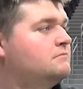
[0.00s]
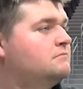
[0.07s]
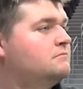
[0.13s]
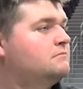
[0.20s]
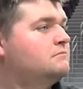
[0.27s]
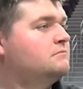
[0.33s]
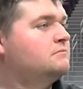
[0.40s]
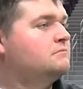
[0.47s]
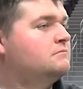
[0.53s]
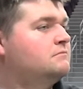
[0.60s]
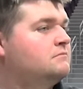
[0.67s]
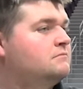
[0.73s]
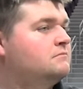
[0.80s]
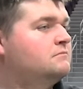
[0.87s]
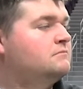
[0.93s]

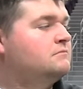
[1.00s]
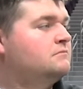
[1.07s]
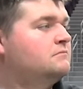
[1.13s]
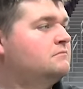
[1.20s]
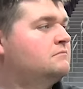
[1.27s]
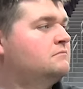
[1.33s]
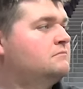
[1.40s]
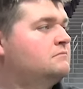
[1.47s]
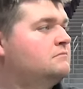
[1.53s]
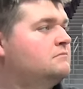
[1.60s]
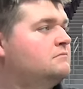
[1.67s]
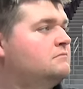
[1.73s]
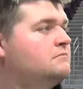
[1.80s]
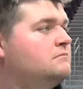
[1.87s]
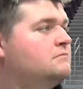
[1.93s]

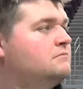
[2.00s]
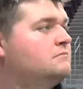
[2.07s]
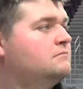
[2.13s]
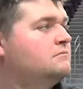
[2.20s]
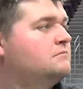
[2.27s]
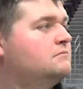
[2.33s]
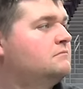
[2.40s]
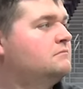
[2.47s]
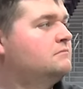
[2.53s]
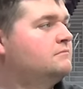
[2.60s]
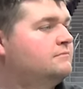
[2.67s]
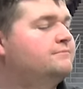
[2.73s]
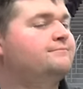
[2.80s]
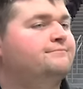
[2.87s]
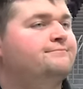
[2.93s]

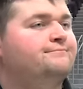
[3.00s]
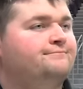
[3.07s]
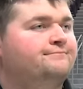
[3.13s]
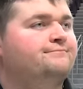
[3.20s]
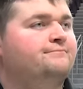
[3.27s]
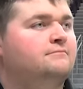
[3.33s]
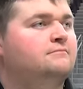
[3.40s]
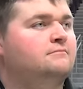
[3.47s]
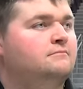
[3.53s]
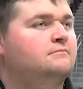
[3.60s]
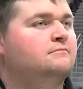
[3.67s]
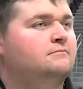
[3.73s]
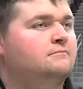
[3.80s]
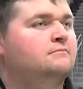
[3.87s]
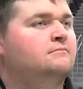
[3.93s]

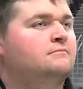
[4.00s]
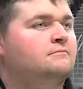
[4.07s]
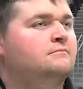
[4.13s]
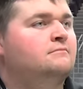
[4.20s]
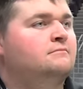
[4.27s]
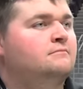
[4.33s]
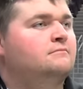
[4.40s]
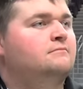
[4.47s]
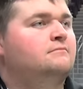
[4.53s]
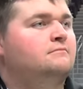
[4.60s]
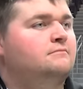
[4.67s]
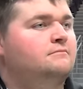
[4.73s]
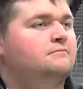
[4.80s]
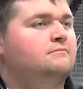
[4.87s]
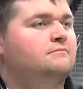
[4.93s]

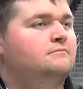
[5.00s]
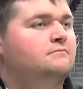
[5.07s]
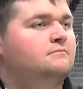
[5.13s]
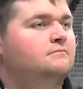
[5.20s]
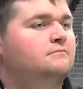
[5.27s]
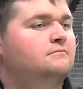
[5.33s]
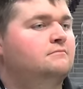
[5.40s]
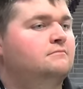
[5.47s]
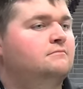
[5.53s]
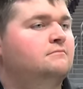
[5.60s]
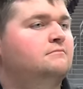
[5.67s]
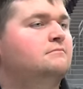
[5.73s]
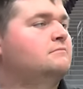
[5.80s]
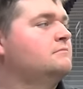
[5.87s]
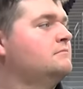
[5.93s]

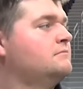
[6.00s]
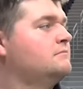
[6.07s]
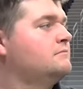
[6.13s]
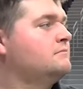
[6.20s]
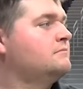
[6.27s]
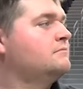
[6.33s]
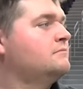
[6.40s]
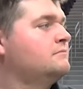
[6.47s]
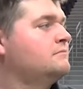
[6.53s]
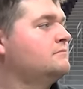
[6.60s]
[no speech]